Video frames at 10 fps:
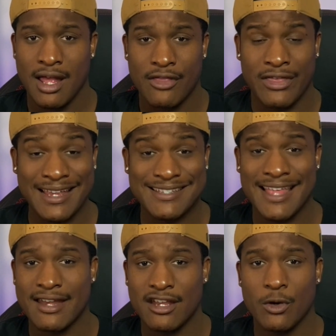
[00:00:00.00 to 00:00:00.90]
Things
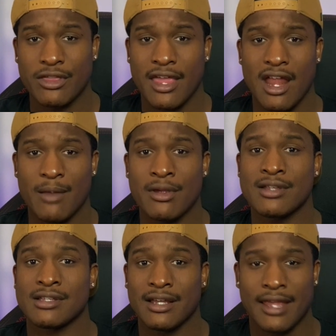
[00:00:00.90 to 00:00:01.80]
that deal with
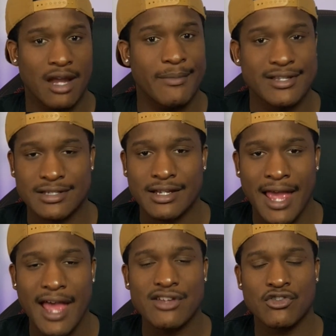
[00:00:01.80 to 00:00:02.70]
cannabis is a
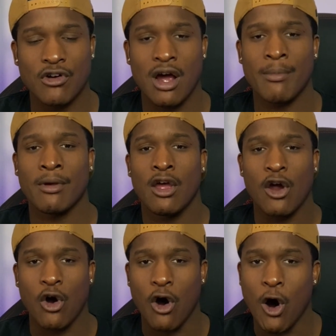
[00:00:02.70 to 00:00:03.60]
cash crop,
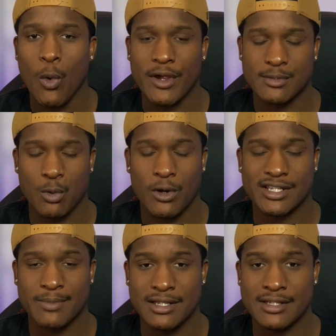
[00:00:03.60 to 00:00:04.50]
are always more
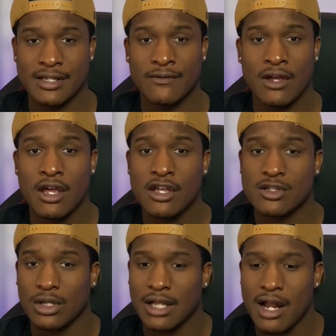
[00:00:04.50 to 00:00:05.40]
expensive,
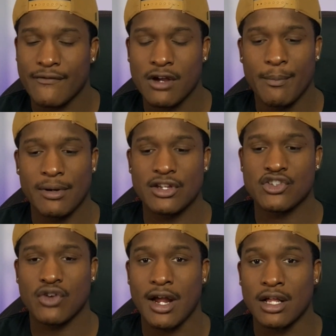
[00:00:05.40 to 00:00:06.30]
so a lot of companies
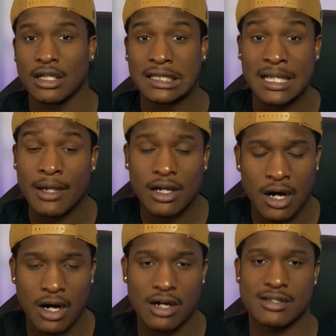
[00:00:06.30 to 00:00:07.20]
try to limit
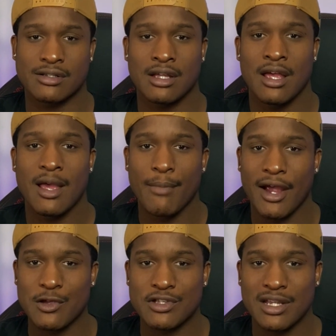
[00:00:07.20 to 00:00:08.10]
costs by
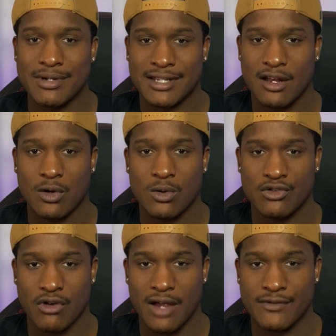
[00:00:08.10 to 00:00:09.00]
using
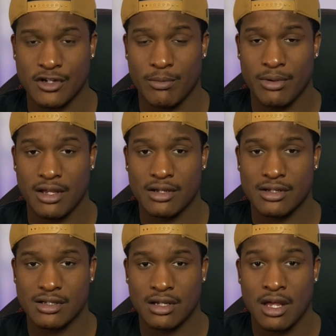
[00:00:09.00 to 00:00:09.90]
botanical-derived
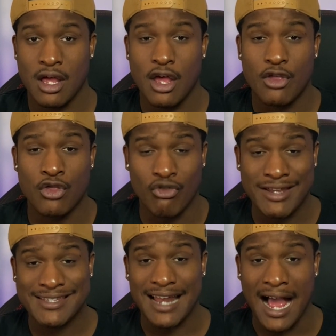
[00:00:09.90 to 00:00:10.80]
terpenes. The
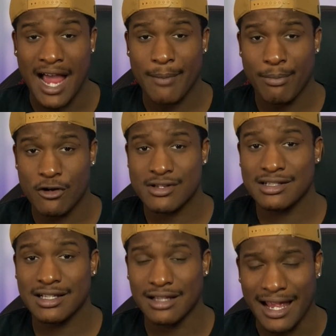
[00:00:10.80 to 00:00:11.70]
reason I
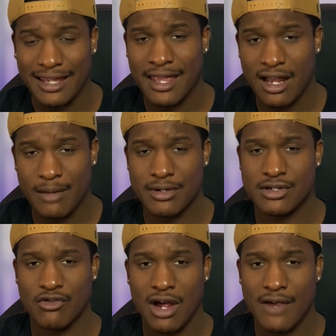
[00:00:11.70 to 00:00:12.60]
personally like
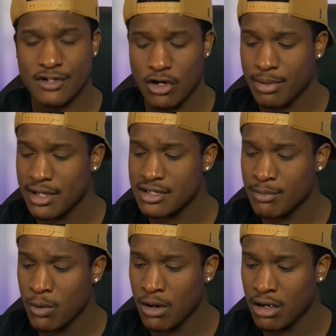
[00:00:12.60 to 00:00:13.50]
cannabis-derived terpenes
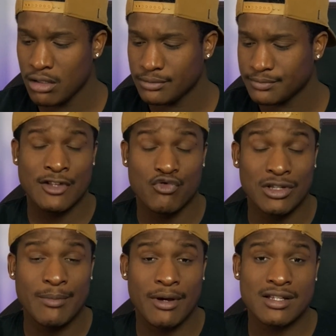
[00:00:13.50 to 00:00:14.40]
more, it's
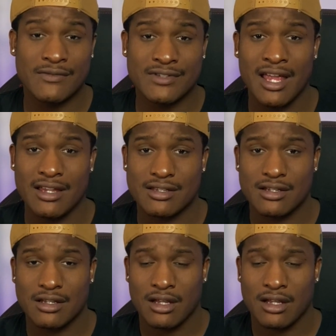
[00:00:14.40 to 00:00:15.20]
really because of taste.